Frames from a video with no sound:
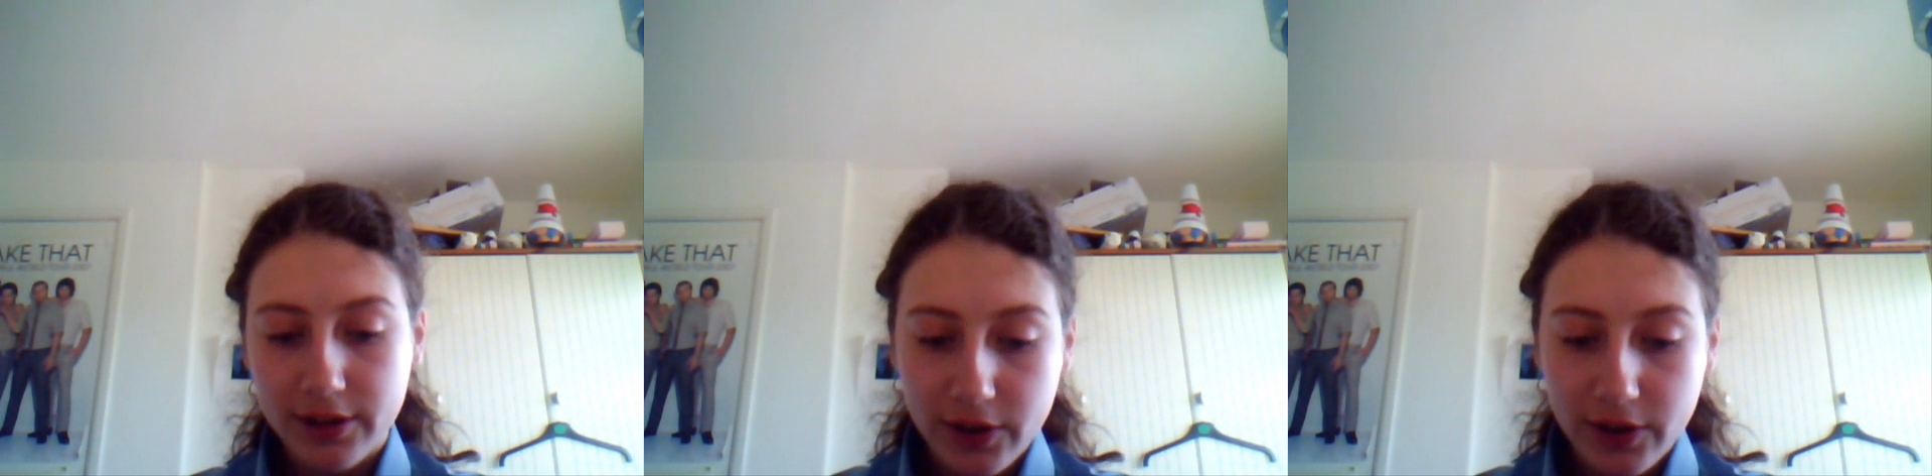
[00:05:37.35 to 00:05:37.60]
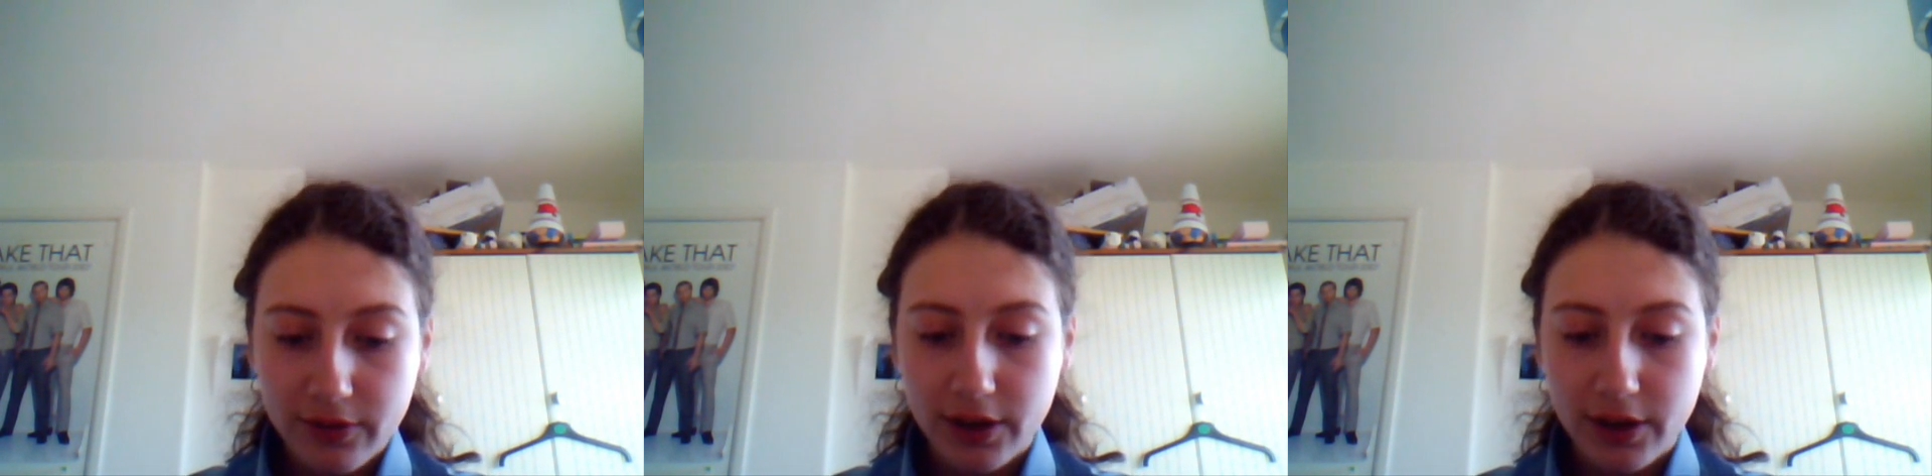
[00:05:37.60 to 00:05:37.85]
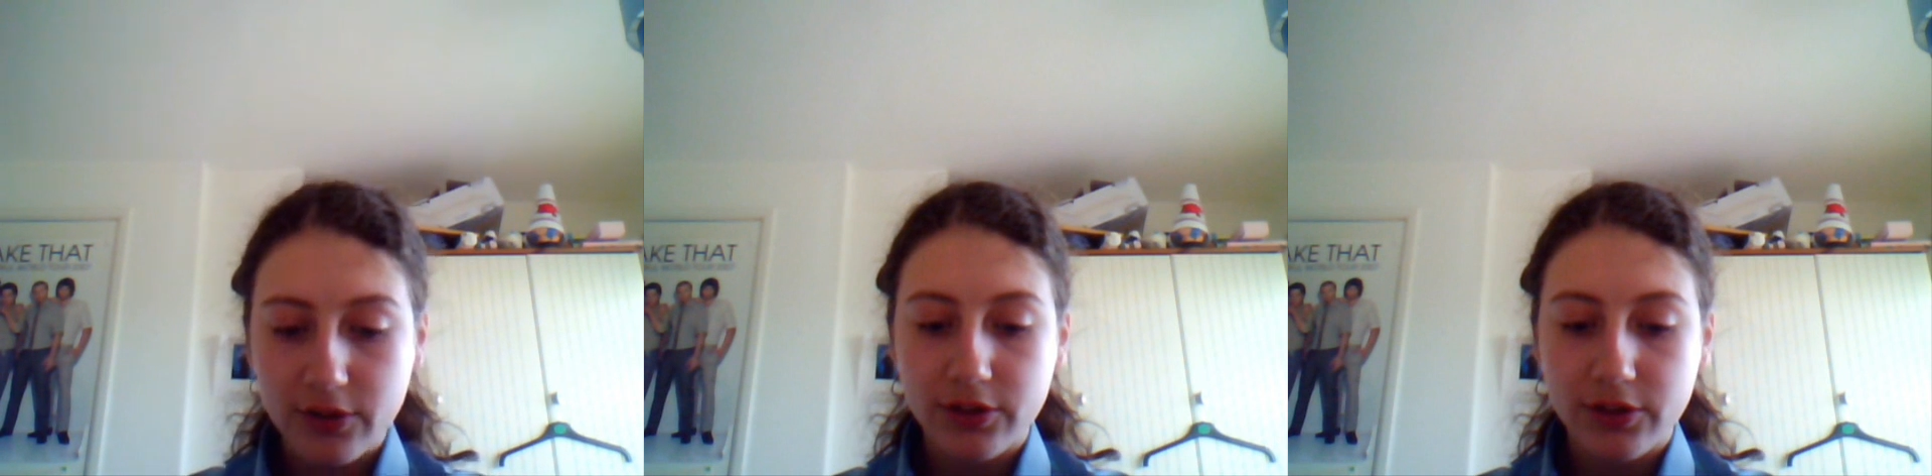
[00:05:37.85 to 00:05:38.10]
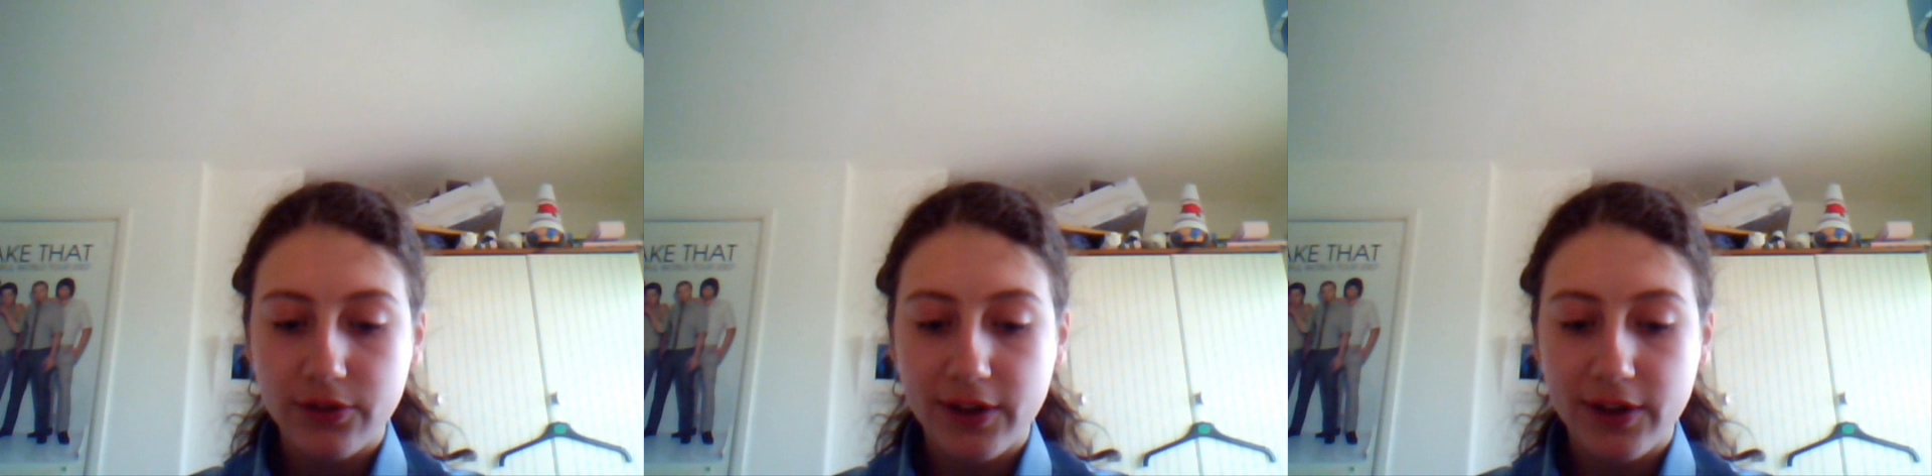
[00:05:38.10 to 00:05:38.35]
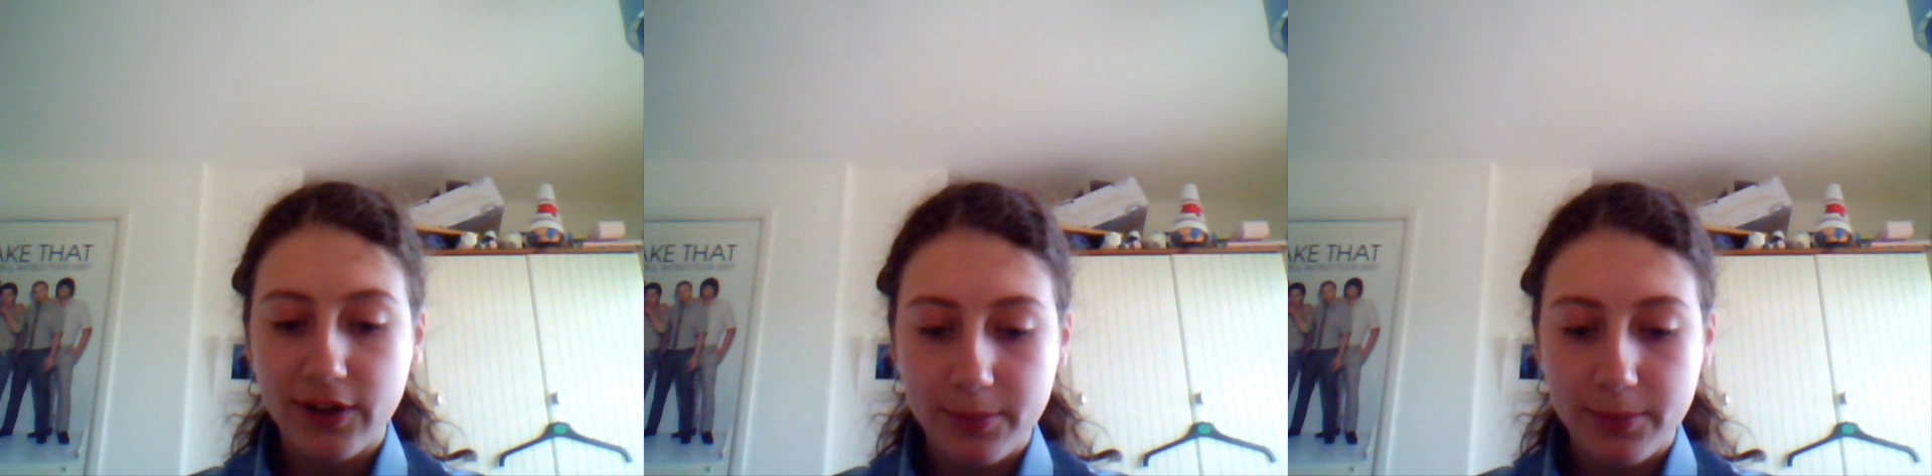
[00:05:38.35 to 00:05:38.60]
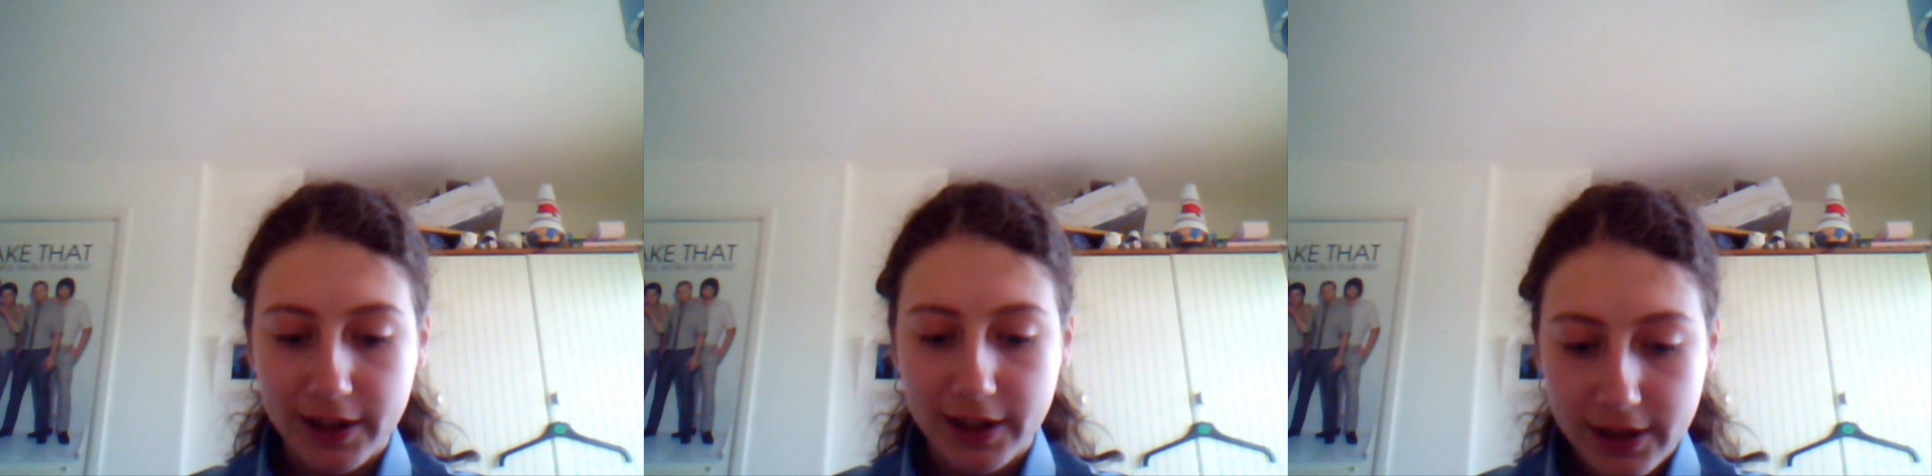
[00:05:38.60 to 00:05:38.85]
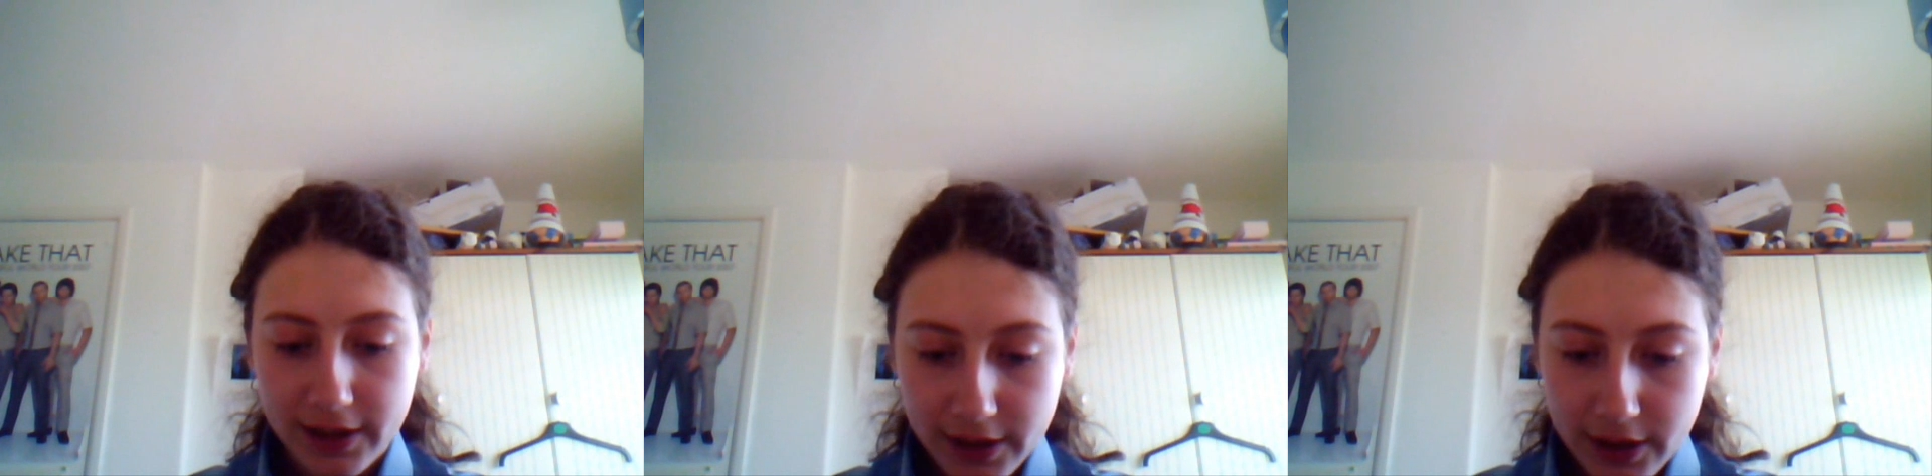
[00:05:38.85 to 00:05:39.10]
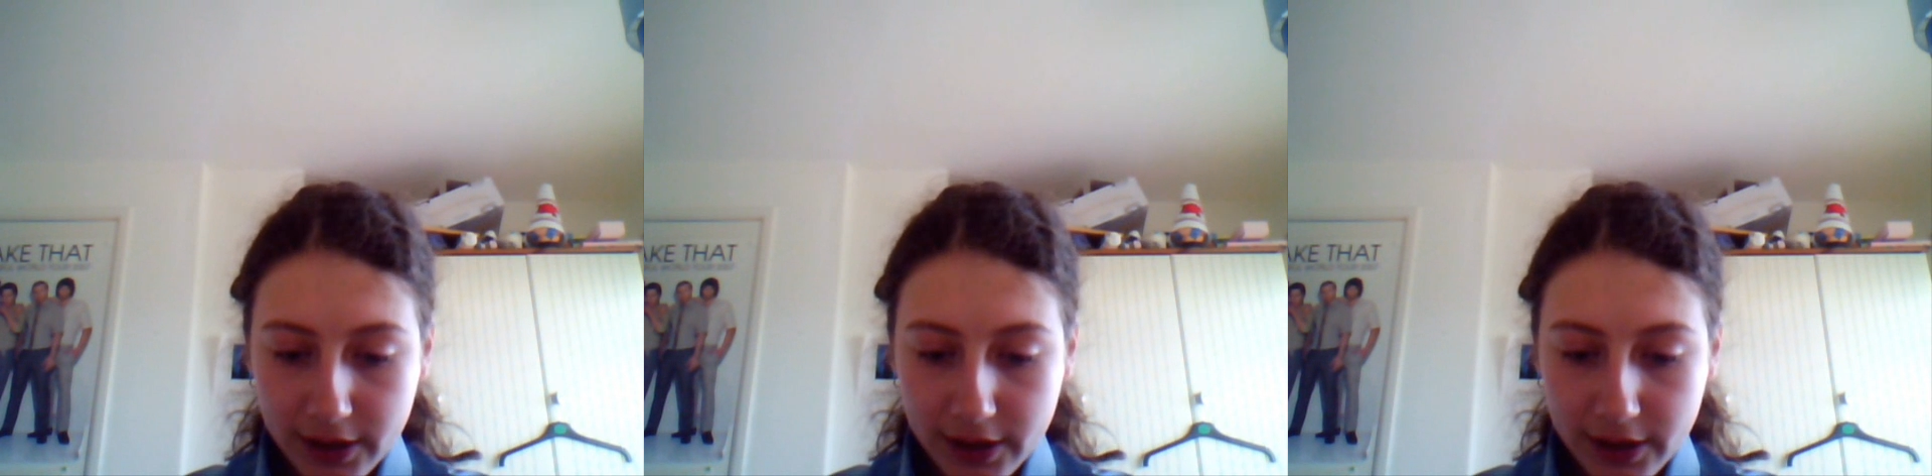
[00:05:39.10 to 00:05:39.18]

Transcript: First crush? Do you fancy Billy?